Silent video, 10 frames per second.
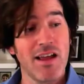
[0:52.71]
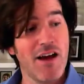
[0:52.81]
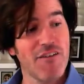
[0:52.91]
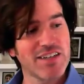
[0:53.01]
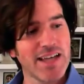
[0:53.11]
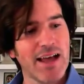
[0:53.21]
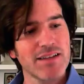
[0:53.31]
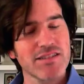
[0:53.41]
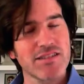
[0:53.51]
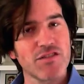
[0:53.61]
of
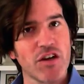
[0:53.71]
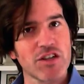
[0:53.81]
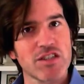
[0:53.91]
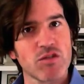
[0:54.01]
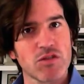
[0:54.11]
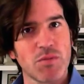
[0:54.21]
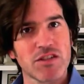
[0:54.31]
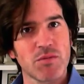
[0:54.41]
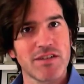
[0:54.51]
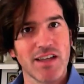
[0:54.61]
tasks, functions, and
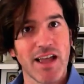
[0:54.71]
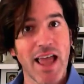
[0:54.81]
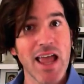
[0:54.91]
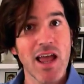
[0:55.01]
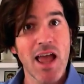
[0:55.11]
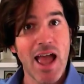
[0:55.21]
responsibilities. They go, hey,